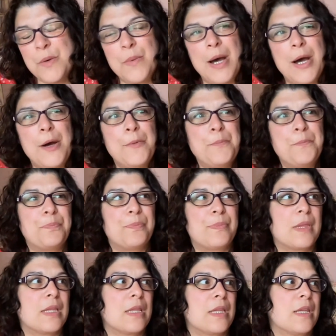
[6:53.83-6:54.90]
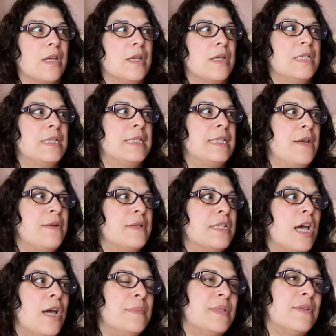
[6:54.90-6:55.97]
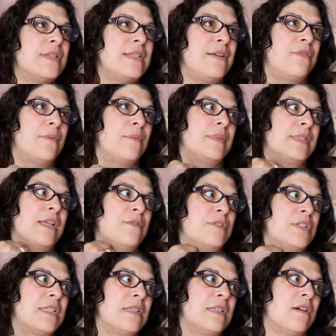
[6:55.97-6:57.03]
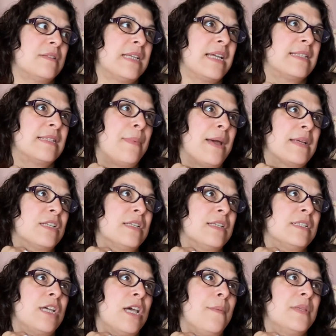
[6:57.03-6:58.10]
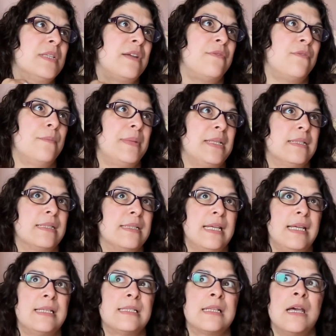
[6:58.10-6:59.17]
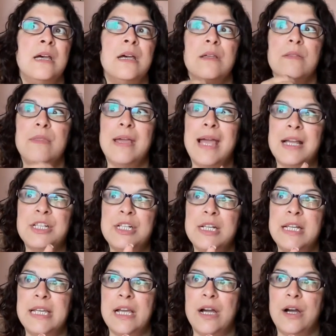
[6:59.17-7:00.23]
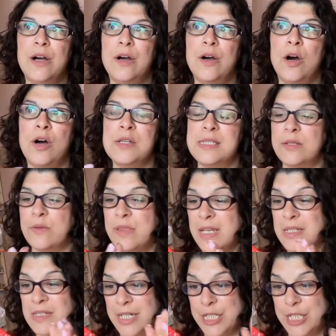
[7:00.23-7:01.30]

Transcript: Well, so in terms of I'll take it back to in terms of different businesses, they actually are still things I